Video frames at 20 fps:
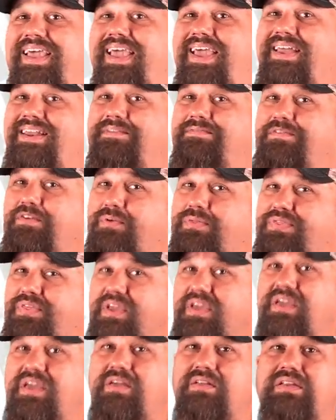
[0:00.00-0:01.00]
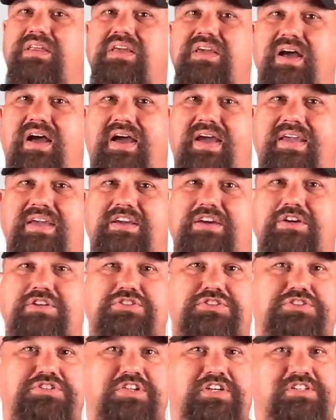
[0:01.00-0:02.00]
And if you're thinking Lehigh
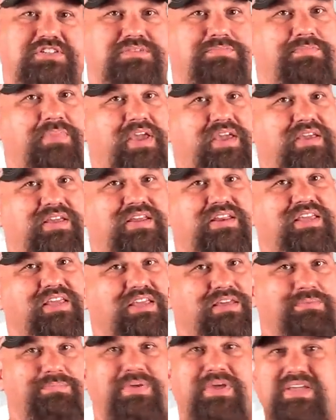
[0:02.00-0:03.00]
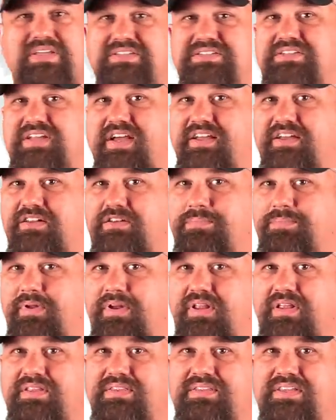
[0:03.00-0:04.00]
could just make an EP-styled
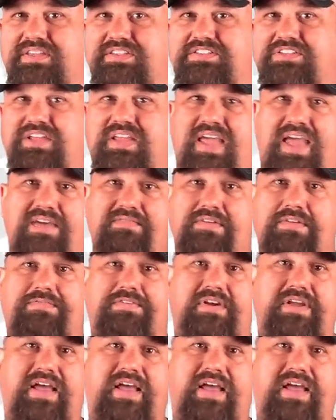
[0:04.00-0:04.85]
bullet that's heavy for